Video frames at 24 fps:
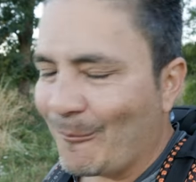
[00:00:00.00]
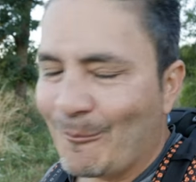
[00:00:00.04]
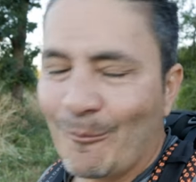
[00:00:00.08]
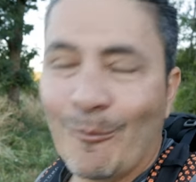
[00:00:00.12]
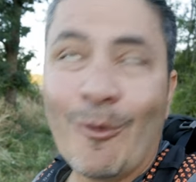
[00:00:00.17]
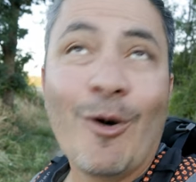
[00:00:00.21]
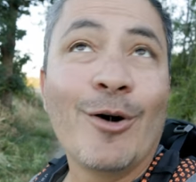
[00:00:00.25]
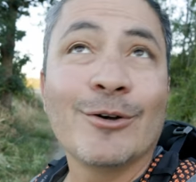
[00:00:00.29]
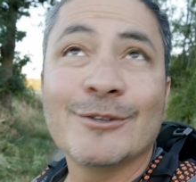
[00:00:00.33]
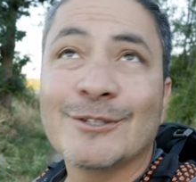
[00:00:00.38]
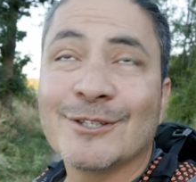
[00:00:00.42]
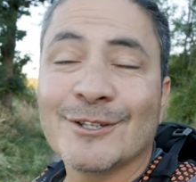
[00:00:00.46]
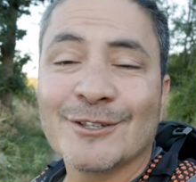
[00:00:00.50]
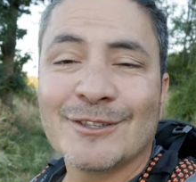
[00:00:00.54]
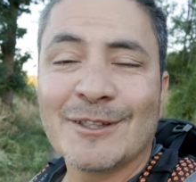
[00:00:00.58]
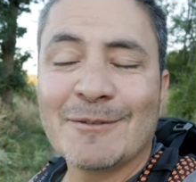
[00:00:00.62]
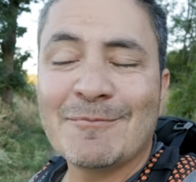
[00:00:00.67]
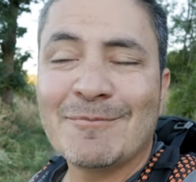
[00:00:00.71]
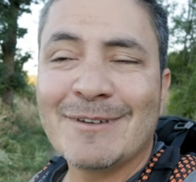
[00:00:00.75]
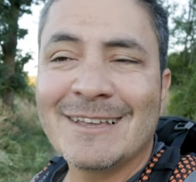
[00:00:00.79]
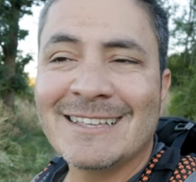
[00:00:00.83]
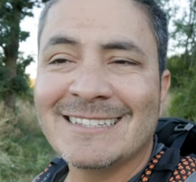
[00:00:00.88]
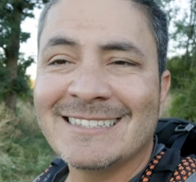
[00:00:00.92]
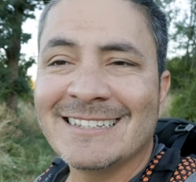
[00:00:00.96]
Most of
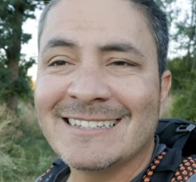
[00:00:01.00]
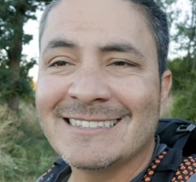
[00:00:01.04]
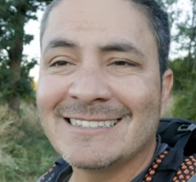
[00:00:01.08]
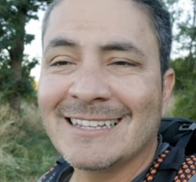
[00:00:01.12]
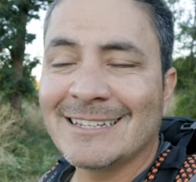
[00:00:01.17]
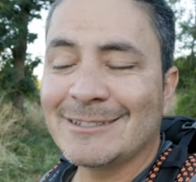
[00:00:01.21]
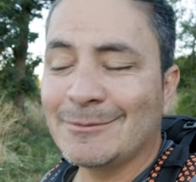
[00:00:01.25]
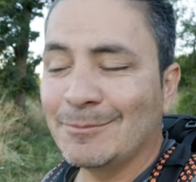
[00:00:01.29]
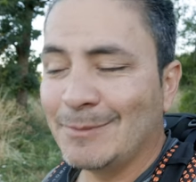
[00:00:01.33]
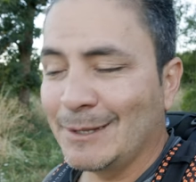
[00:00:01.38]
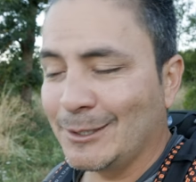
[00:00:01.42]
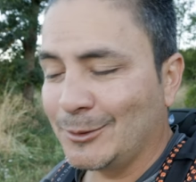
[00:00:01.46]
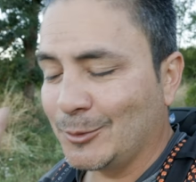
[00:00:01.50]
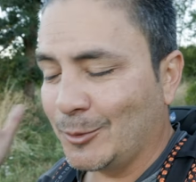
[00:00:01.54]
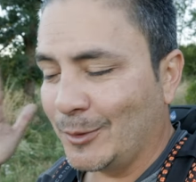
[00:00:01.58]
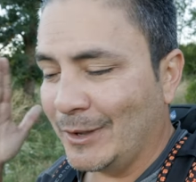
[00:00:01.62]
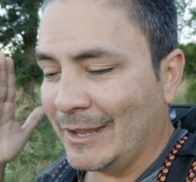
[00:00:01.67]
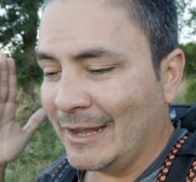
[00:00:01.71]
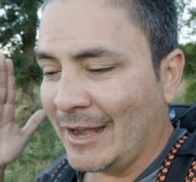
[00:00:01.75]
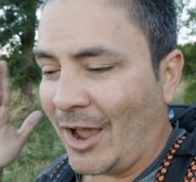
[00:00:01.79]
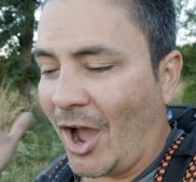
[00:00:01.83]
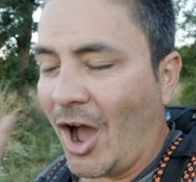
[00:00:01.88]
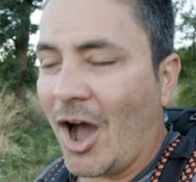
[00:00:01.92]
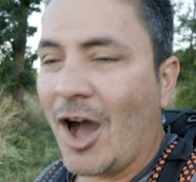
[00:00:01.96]
the businesses
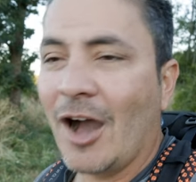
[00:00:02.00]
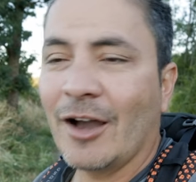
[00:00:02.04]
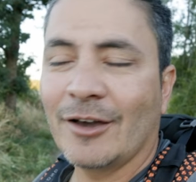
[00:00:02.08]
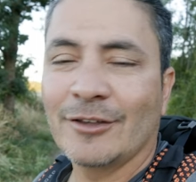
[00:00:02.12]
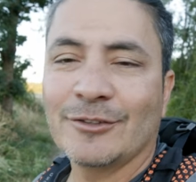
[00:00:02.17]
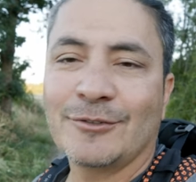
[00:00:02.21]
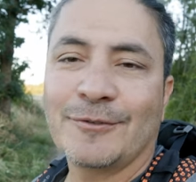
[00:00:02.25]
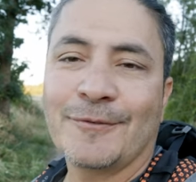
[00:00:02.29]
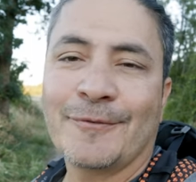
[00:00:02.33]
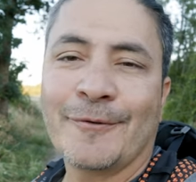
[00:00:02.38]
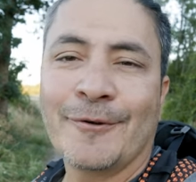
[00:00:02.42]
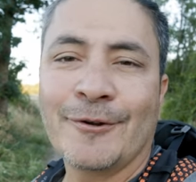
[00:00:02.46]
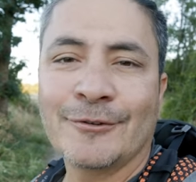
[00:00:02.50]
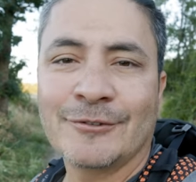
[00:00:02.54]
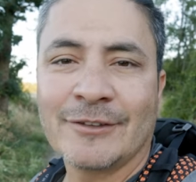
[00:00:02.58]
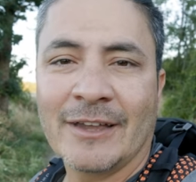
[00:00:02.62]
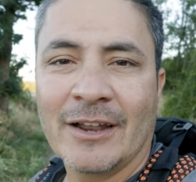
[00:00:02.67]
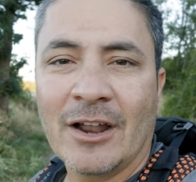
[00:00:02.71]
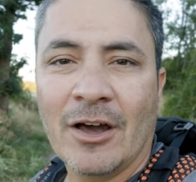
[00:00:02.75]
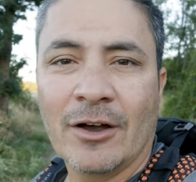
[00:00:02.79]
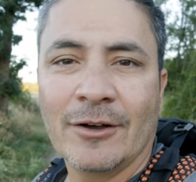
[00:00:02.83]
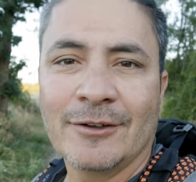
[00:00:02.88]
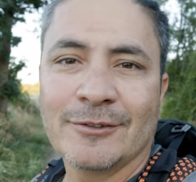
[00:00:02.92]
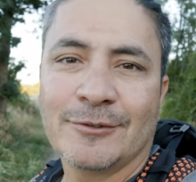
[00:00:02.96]
between August 1st
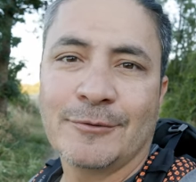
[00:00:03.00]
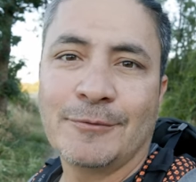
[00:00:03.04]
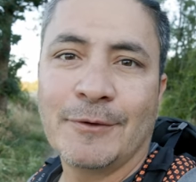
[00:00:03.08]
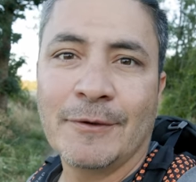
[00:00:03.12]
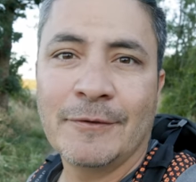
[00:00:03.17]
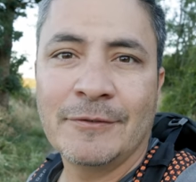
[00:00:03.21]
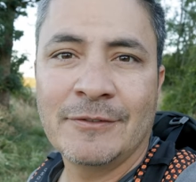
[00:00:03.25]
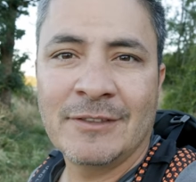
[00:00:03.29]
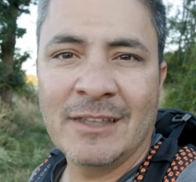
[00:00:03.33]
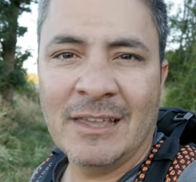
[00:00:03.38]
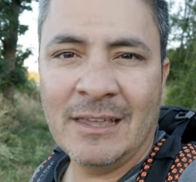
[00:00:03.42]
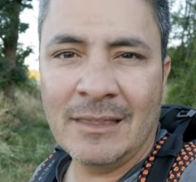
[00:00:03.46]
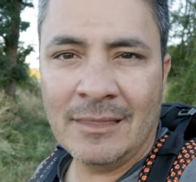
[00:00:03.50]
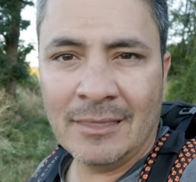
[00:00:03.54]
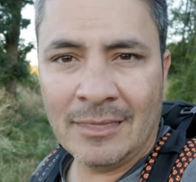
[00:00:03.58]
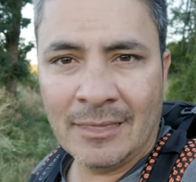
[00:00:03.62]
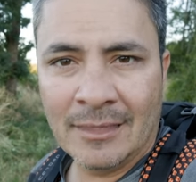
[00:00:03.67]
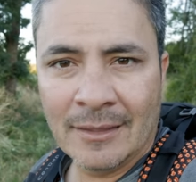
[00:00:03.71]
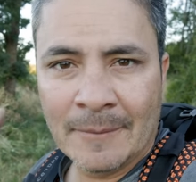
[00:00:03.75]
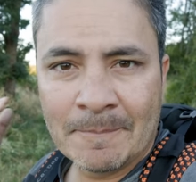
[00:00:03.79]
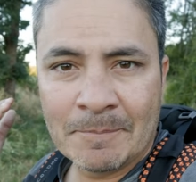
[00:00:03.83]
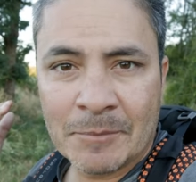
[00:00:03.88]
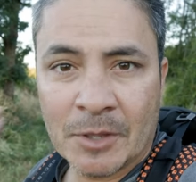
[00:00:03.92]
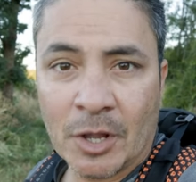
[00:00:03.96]
and August 15th
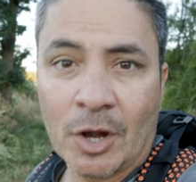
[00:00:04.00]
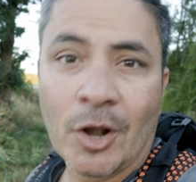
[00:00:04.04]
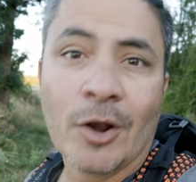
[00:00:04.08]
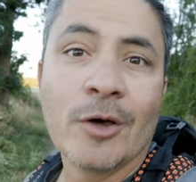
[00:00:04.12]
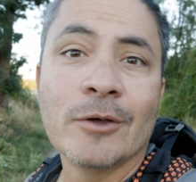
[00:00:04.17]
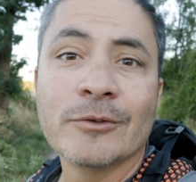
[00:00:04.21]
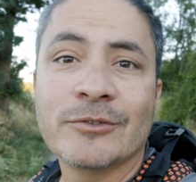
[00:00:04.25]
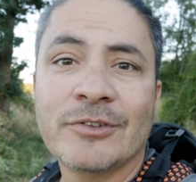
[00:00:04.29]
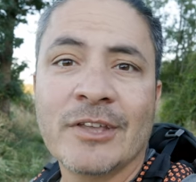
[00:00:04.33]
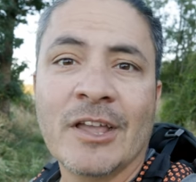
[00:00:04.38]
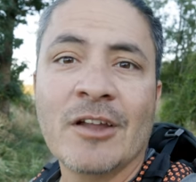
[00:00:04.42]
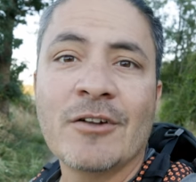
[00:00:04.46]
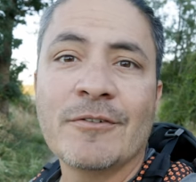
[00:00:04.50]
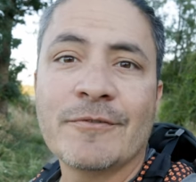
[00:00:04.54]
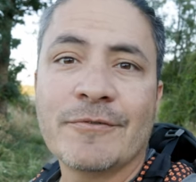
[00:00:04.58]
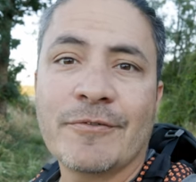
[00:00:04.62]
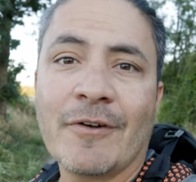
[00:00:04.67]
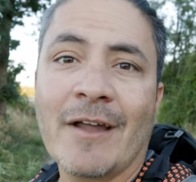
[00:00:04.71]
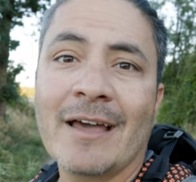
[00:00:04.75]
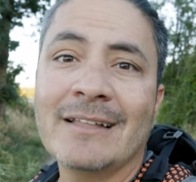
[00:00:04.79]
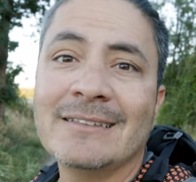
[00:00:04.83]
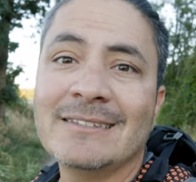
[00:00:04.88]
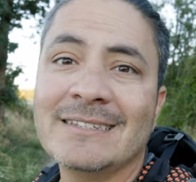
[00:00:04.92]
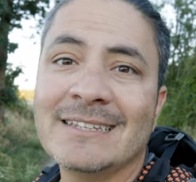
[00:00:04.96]
closed here in
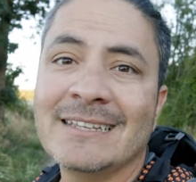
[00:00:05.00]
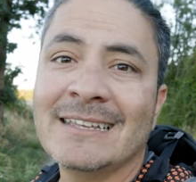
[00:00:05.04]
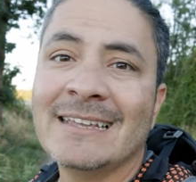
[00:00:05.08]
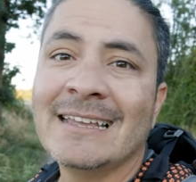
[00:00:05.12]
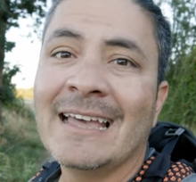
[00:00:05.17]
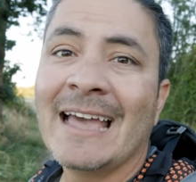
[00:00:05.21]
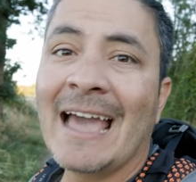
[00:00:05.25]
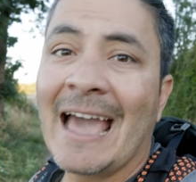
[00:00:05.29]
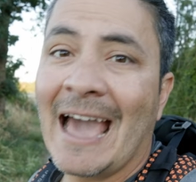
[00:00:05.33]
France.